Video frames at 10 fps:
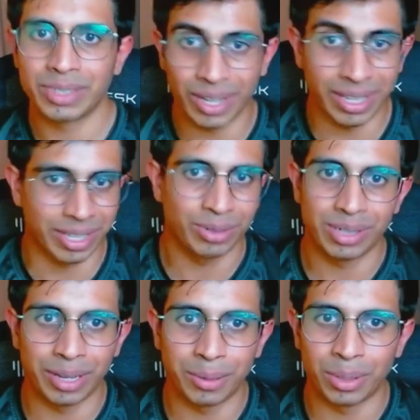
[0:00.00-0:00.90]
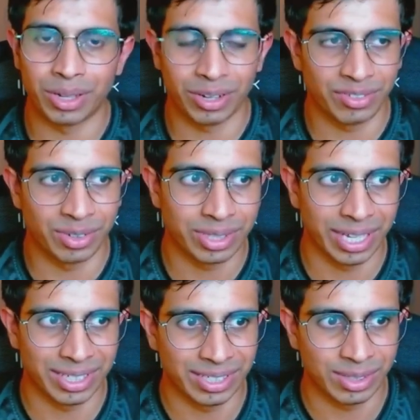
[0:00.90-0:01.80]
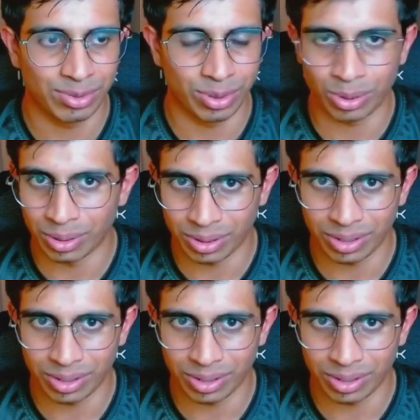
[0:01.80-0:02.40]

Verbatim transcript: So yeah, they do enable a lot of use cases for